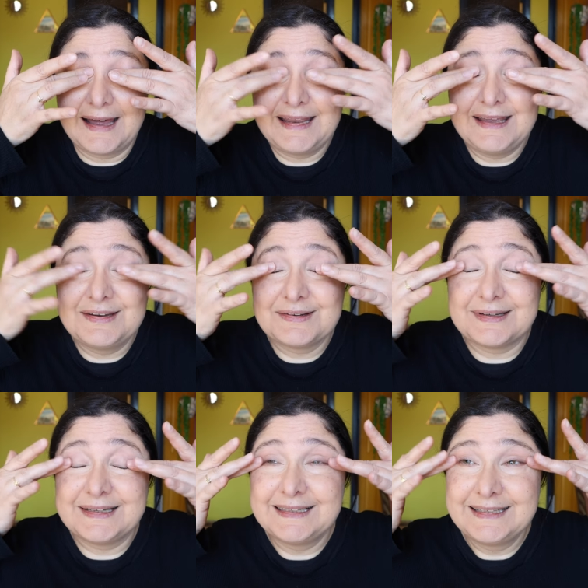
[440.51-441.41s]
how do you do
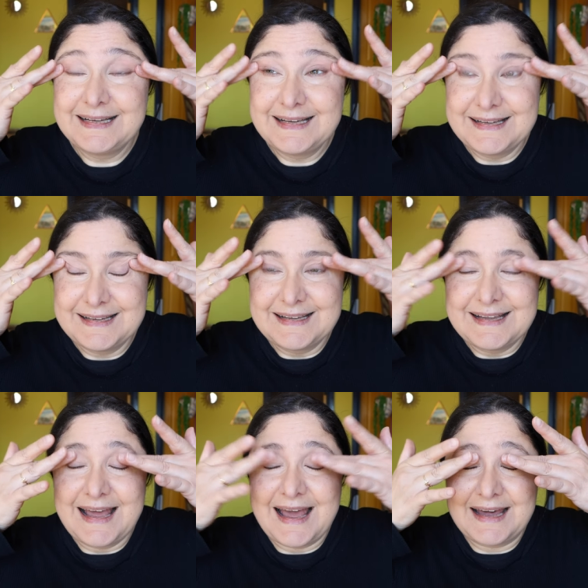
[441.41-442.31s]
it
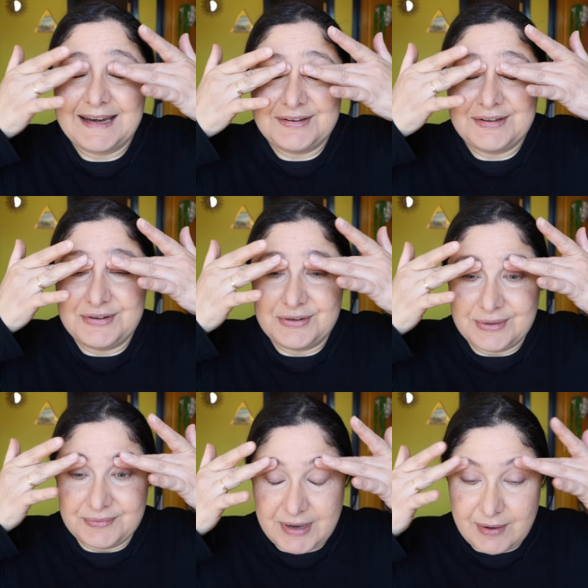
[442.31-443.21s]
how do you do
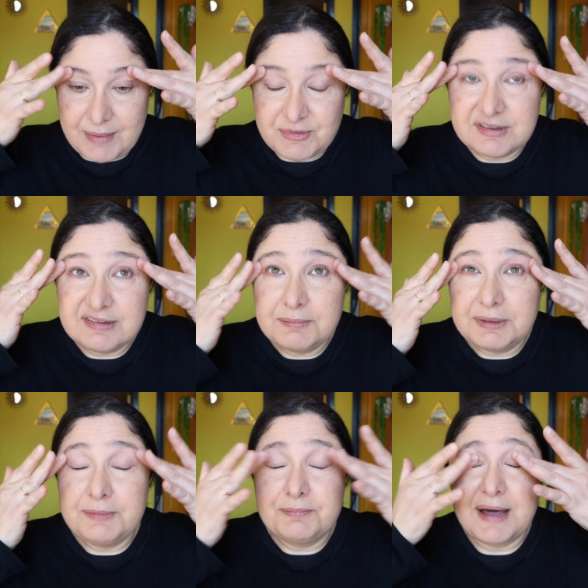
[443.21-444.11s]
it anyway I'm just
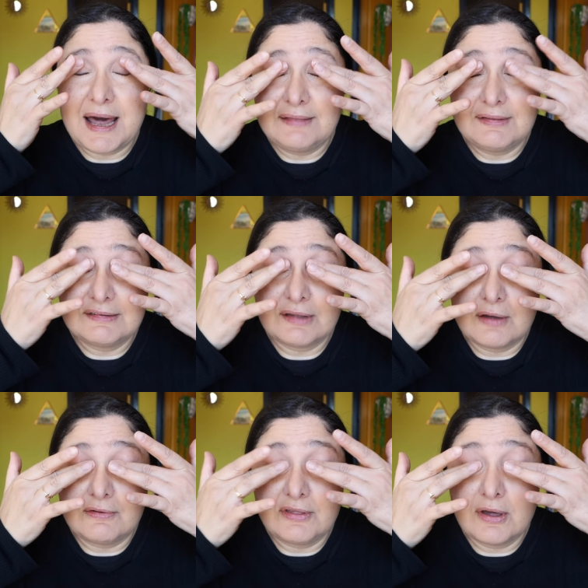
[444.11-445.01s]
simply patting this
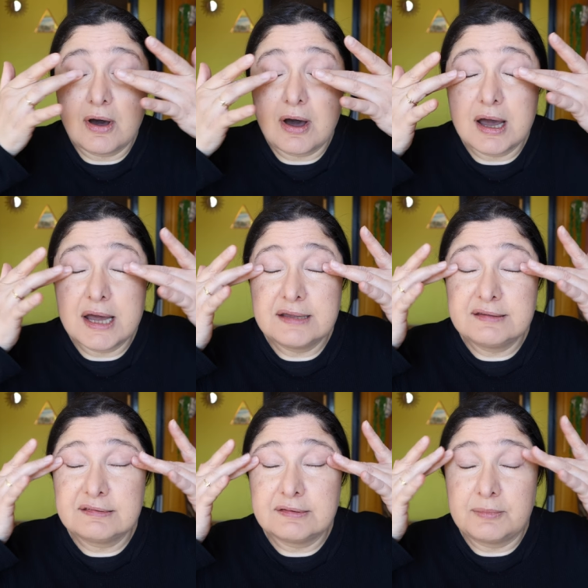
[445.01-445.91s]
over the
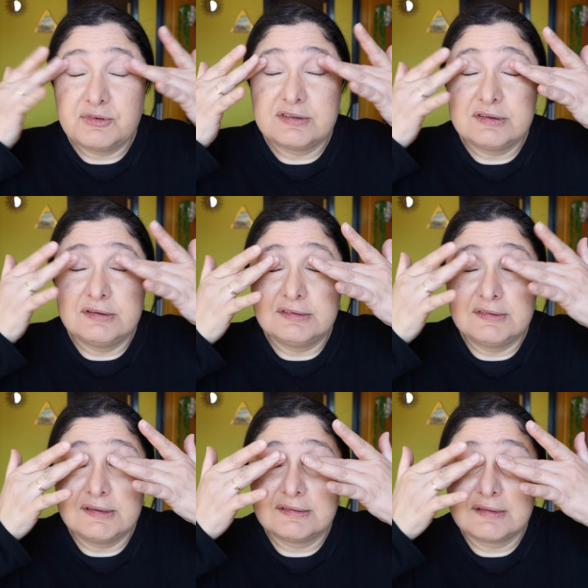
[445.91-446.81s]
eyes I'm just using
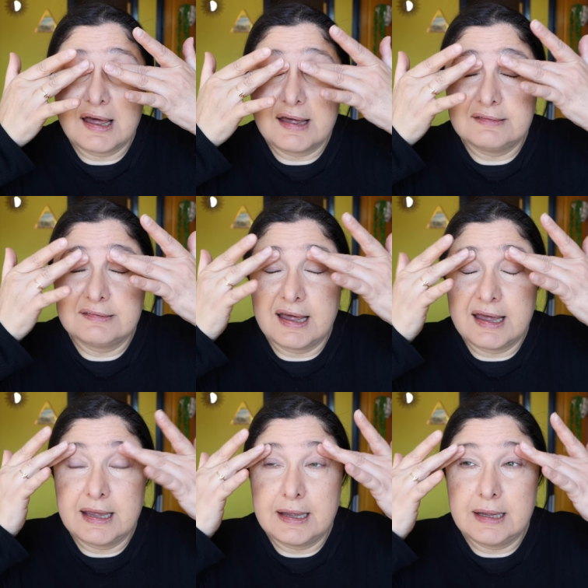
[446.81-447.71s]
this as
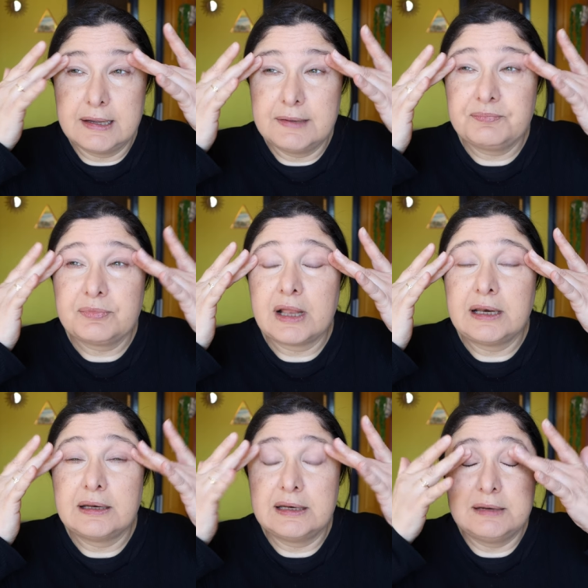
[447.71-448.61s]
a
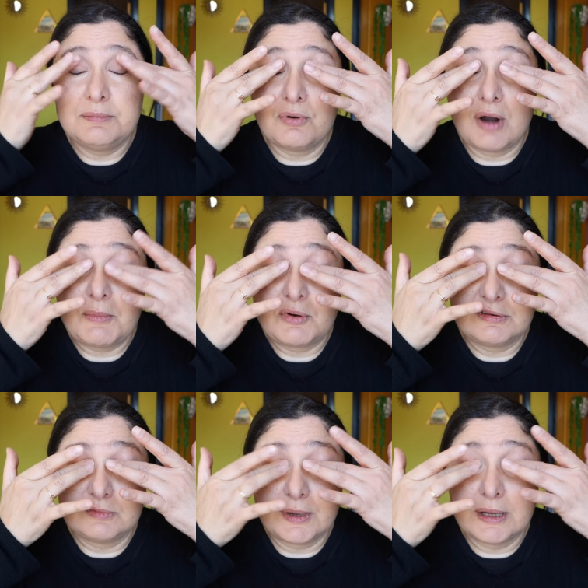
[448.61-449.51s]
lid primer
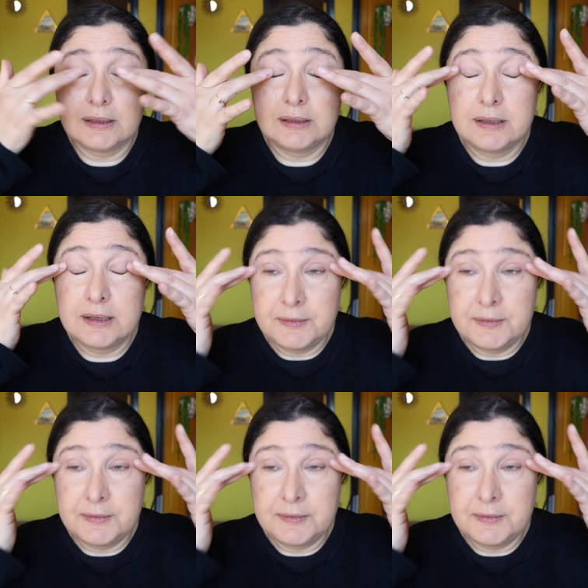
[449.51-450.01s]
as well